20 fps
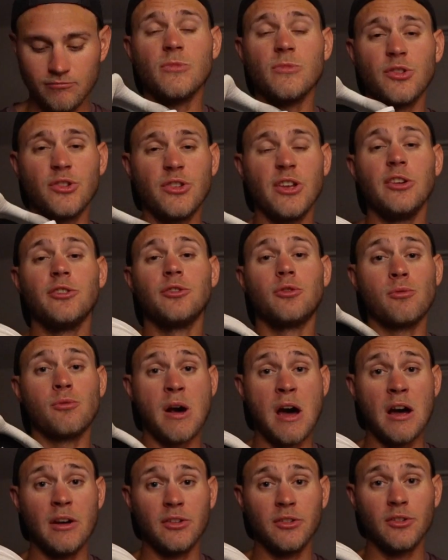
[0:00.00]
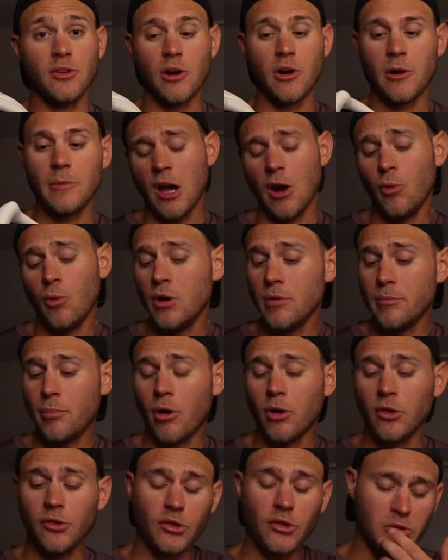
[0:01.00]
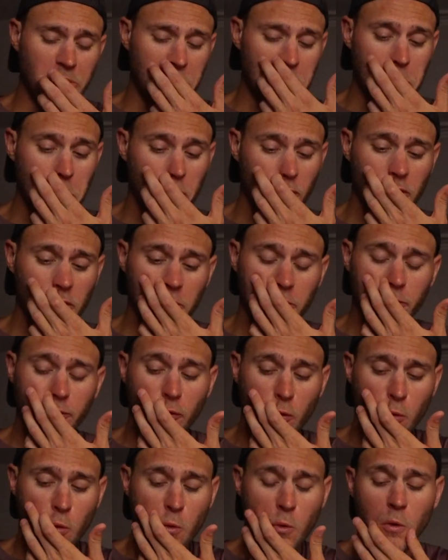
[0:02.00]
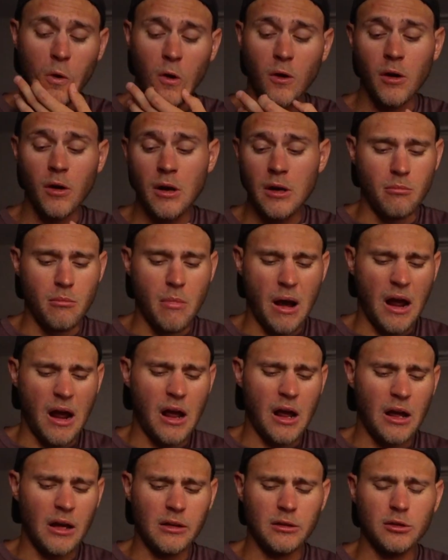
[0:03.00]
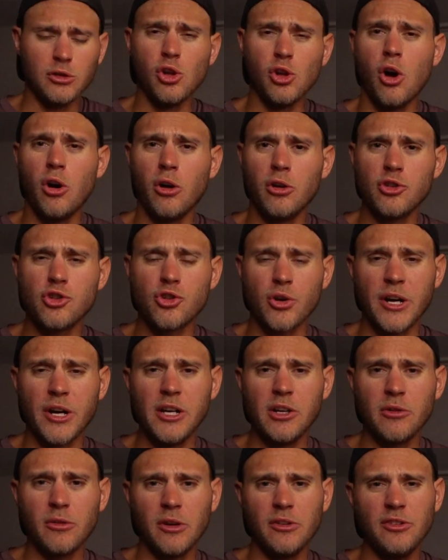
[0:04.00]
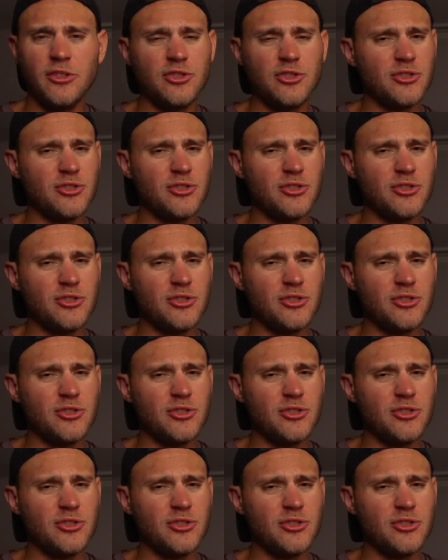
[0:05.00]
this thing's a rock star. I wouldn't personally use it for my long training runs,